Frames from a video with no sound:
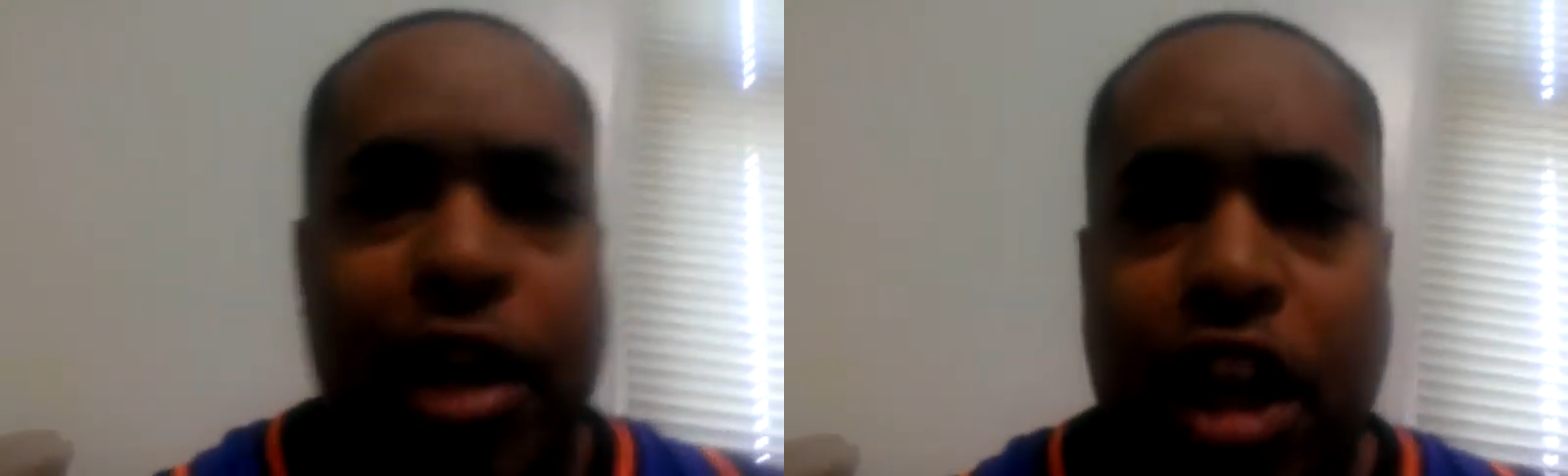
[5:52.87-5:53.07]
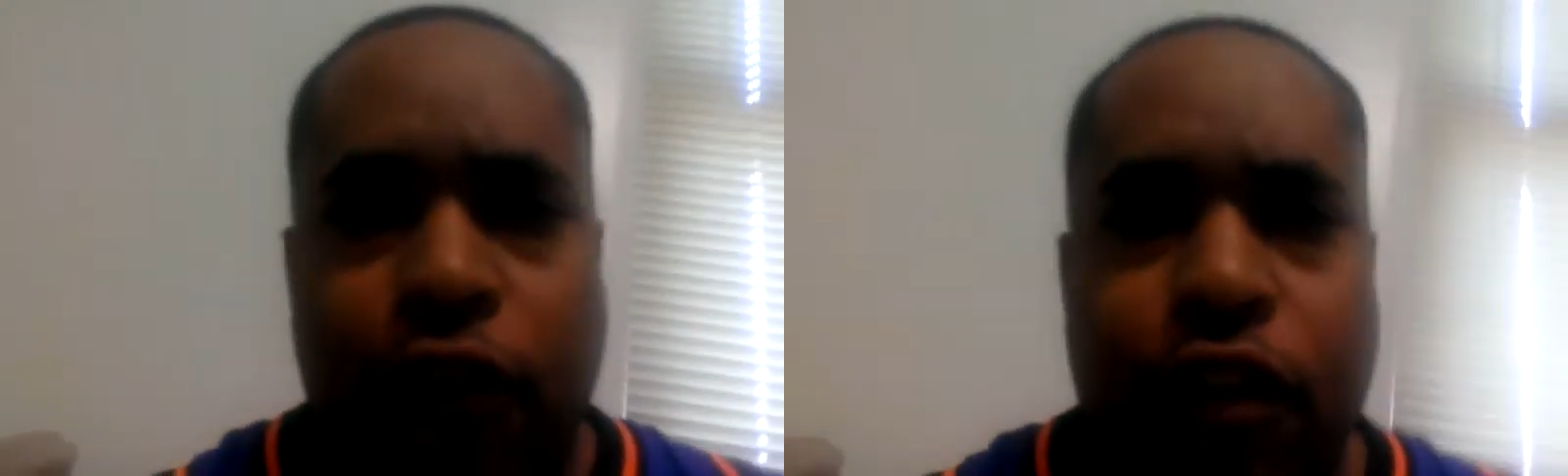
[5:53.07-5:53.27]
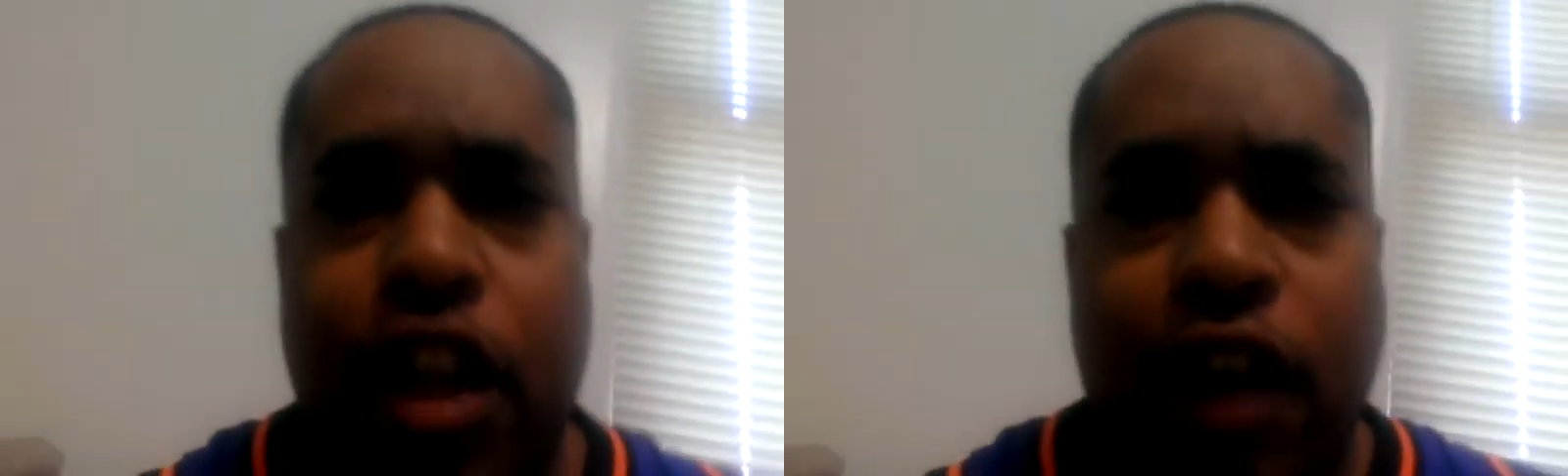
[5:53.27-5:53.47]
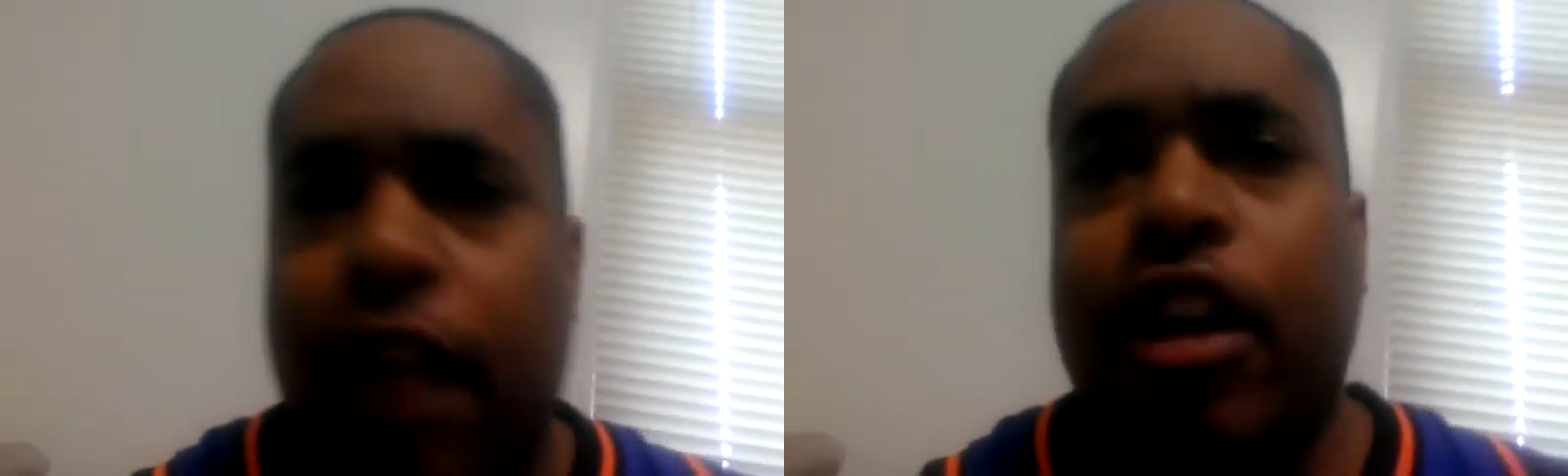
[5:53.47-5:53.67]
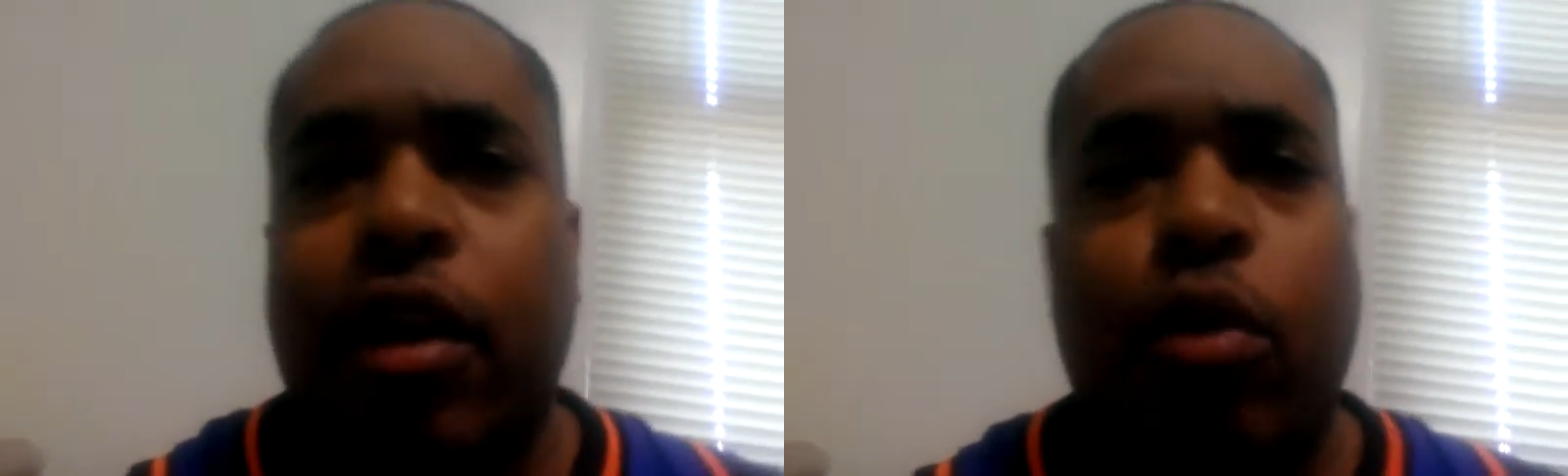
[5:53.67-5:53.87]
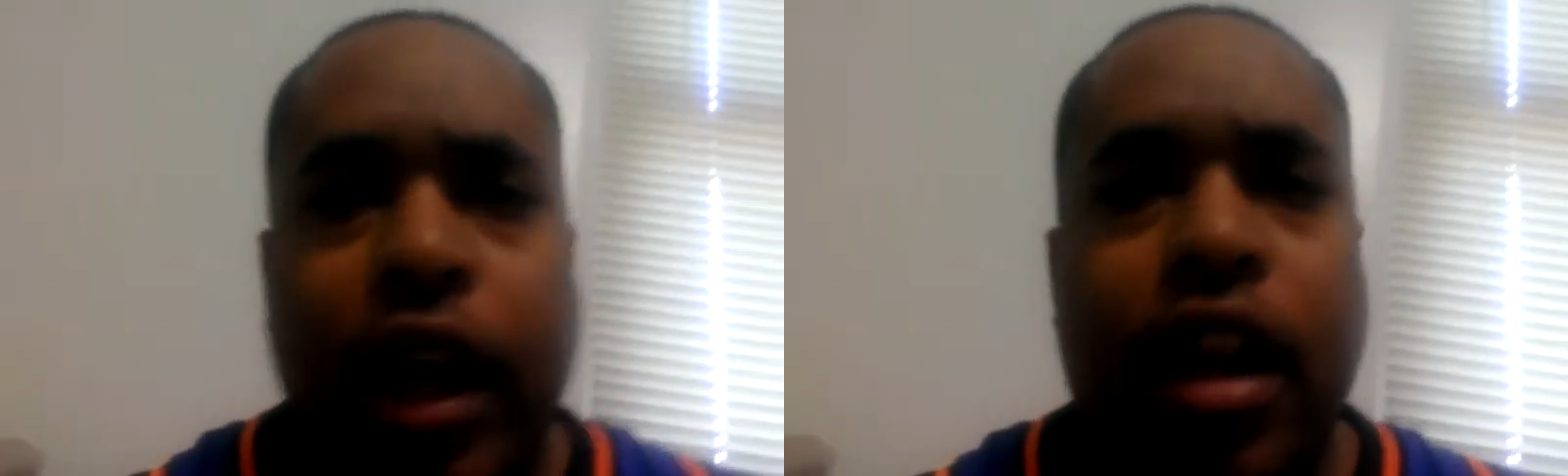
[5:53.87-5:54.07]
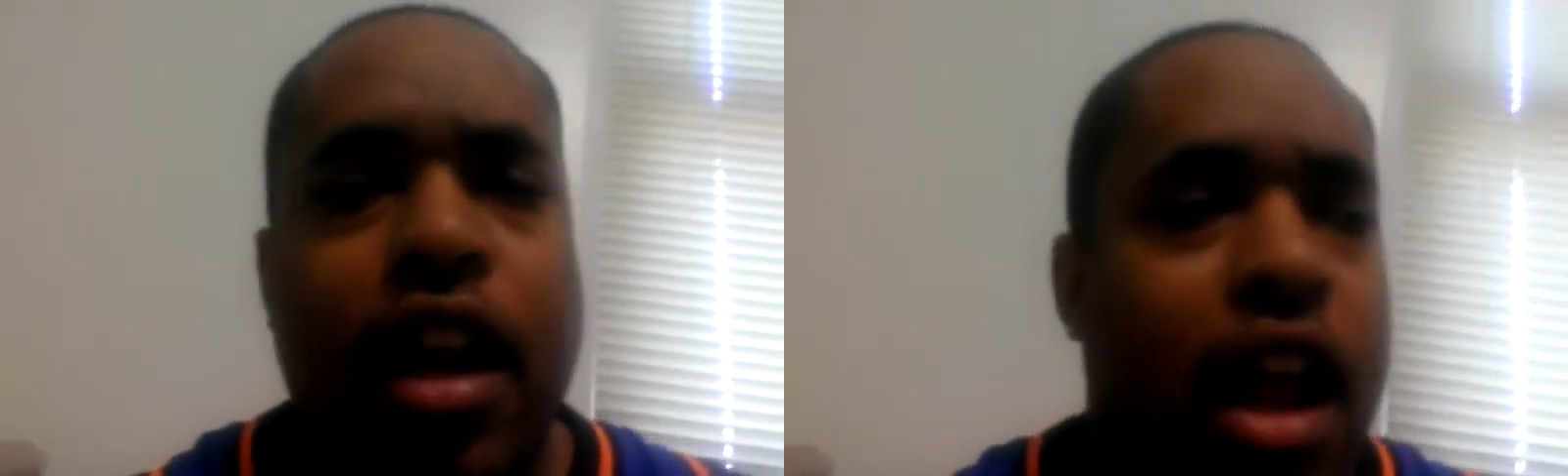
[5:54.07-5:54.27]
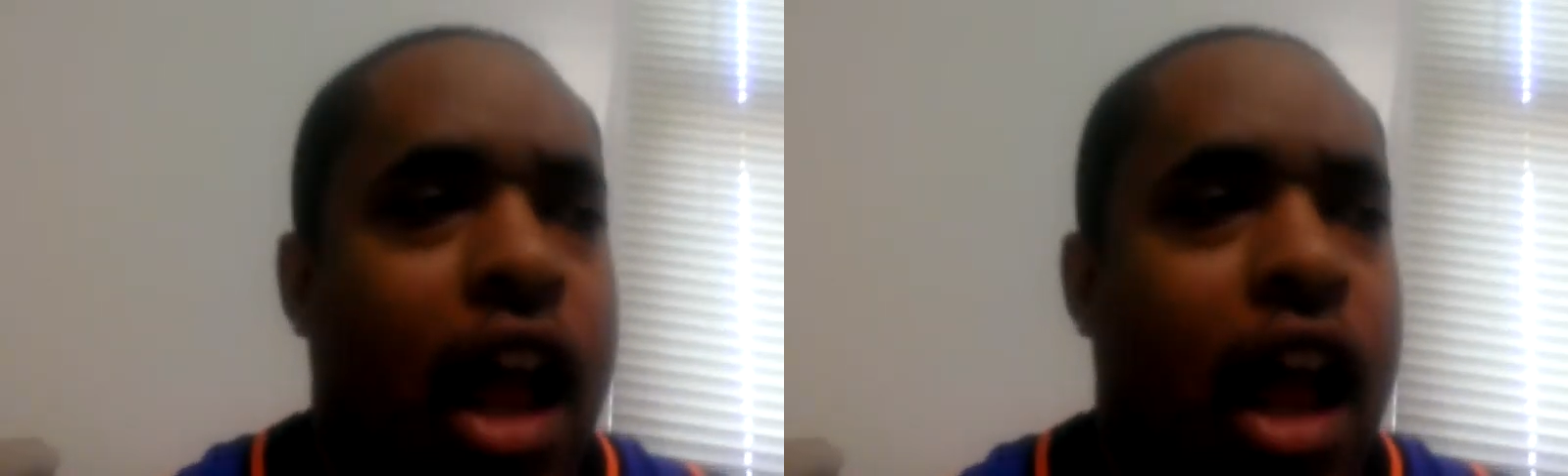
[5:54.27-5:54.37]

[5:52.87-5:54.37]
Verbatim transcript: been here for you every week.